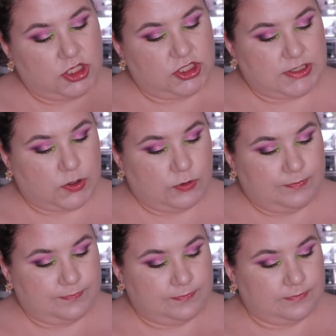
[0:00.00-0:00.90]
So
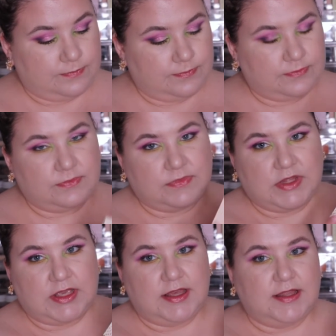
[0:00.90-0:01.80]

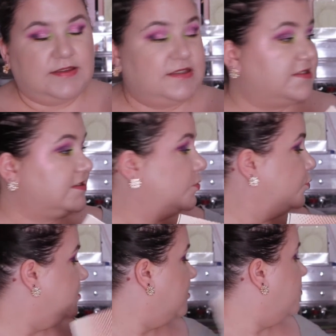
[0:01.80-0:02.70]
this
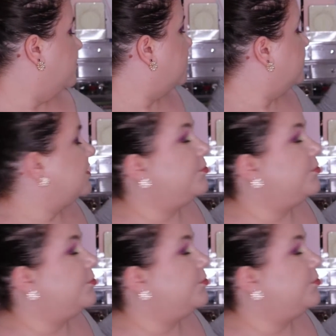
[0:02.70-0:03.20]
will also